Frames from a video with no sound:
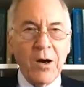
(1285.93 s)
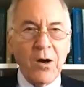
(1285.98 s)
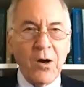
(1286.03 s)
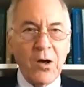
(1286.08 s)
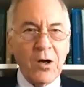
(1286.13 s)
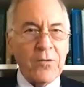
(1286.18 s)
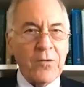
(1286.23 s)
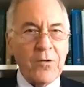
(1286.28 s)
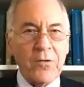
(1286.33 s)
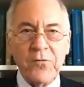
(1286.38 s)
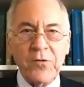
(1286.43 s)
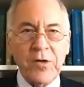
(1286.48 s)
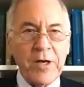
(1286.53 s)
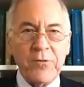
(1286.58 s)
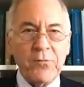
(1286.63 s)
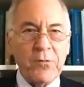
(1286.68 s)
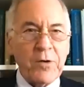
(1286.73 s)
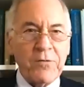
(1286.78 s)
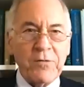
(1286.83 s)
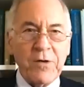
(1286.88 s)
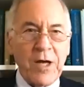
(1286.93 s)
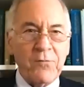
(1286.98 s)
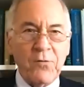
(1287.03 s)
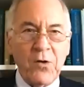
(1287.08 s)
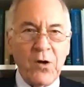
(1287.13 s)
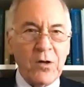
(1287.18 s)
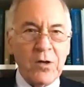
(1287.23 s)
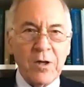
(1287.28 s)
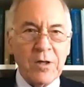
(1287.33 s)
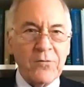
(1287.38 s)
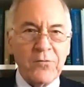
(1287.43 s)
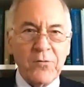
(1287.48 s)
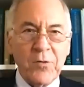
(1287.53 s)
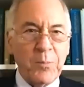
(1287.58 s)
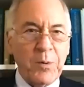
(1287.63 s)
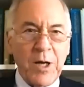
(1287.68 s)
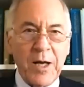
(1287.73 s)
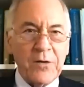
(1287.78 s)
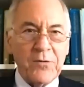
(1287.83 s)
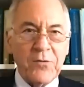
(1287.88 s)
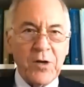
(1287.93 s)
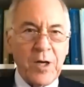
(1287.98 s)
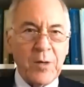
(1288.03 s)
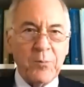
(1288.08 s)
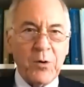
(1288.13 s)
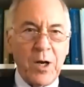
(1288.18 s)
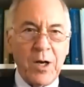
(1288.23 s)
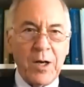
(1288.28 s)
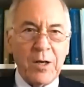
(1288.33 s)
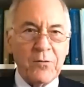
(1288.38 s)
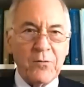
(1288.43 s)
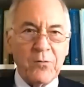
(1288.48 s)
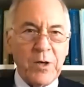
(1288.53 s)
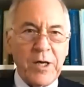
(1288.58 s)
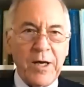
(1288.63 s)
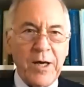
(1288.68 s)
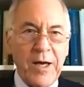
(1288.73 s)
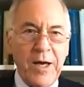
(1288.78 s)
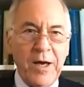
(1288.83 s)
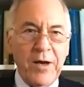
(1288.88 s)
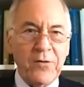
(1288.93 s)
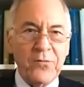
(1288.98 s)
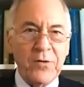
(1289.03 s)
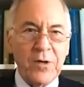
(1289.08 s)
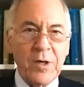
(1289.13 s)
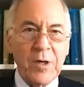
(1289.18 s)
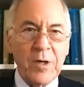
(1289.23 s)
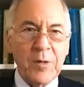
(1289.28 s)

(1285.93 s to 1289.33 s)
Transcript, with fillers: All of those countries have all the supply chain problems we have,